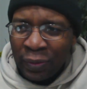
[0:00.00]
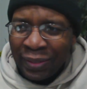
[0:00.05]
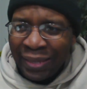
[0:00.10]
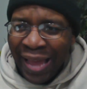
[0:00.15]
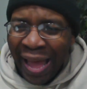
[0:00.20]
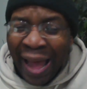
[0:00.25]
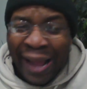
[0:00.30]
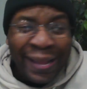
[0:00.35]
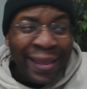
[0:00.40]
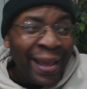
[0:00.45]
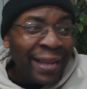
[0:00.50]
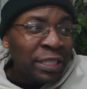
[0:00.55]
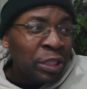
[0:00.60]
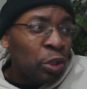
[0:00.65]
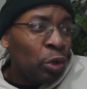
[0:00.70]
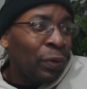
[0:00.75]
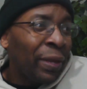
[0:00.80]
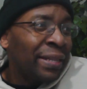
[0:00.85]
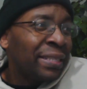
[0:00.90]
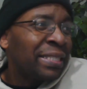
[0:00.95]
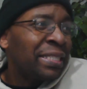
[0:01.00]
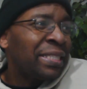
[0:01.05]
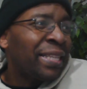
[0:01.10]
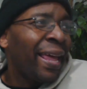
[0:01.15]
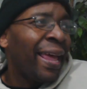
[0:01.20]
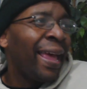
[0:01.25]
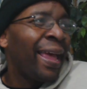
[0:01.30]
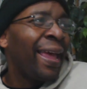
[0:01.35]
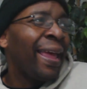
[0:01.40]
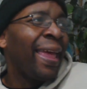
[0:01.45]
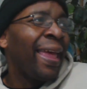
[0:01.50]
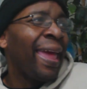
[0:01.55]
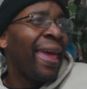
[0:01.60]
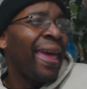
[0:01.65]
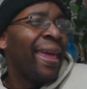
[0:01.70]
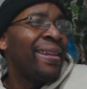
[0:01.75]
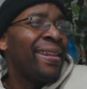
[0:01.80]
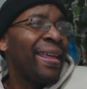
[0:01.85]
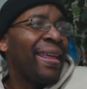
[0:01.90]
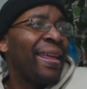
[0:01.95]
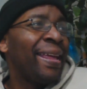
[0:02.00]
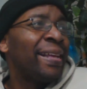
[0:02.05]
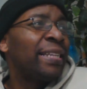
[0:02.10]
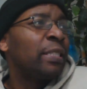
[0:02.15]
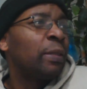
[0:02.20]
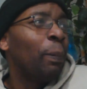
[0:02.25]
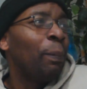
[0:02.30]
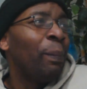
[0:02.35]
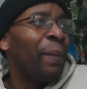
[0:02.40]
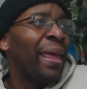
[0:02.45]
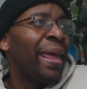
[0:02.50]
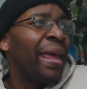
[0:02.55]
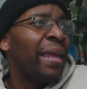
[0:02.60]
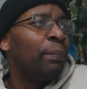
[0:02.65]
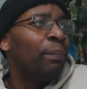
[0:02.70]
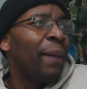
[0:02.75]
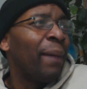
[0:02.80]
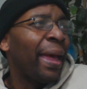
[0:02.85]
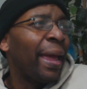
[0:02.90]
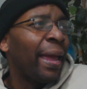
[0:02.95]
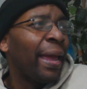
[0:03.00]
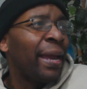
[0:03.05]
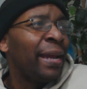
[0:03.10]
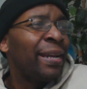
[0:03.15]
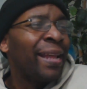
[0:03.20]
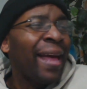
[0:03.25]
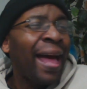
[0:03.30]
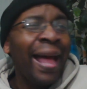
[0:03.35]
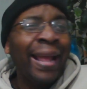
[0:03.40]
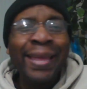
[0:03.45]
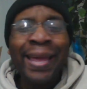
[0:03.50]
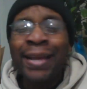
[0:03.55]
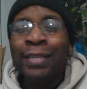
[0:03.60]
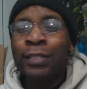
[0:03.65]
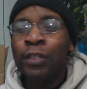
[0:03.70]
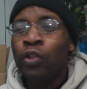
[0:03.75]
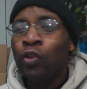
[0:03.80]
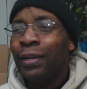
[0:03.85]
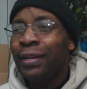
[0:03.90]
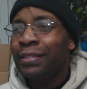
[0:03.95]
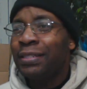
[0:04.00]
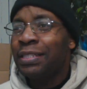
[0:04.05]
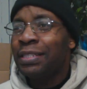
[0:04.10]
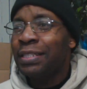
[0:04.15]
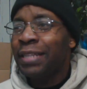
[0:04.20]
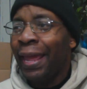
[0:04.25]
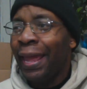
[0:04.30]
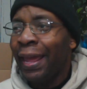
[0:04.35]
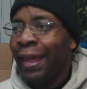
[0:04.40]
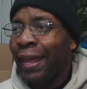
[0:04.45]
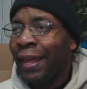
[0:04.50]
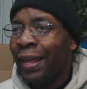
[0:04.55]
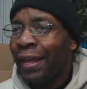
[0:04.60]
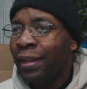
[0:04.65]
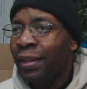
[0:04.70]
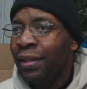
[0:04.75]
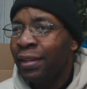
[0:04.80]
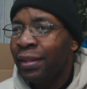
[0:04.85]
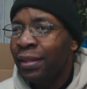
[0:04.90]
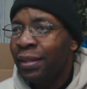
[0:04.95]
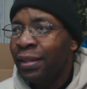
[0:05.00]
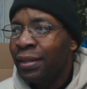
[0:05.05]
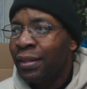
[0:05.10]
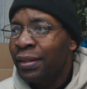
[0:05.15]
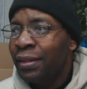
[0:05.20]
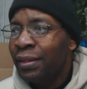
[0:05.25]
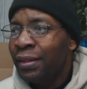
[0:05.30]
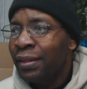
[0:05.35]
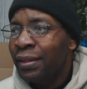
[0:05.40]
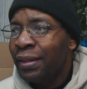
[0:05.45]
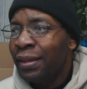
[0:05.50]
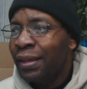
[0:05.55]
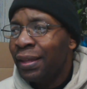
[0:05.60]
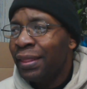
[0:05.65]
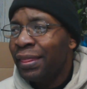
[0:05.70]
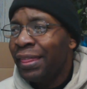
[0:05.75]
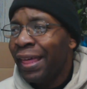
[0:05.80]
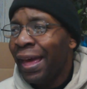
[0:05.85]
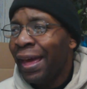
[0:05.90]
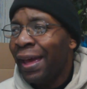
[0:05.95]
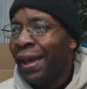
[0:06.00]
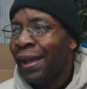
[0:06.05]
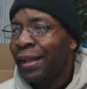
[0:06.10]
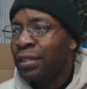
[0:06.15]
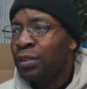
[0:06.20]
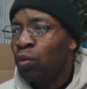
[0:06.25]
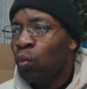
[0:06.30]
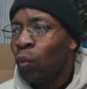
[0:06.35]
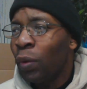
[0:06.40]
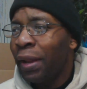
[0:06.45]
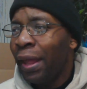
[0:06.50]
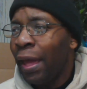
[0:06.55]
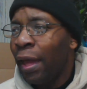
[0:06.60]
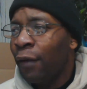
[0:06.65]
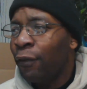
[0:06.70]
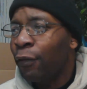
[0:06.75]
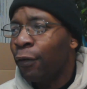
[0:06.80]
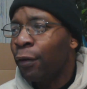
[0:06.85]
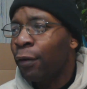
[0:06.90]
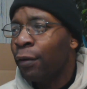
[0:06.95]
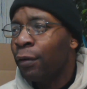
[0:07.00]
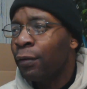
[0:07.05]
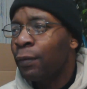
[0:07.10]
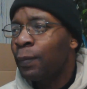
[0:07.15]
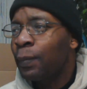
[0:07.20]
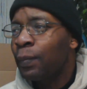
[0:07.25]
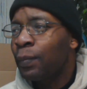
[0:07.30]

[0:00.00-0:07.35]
I guess you can say it is man made. I guess you can say that whatever.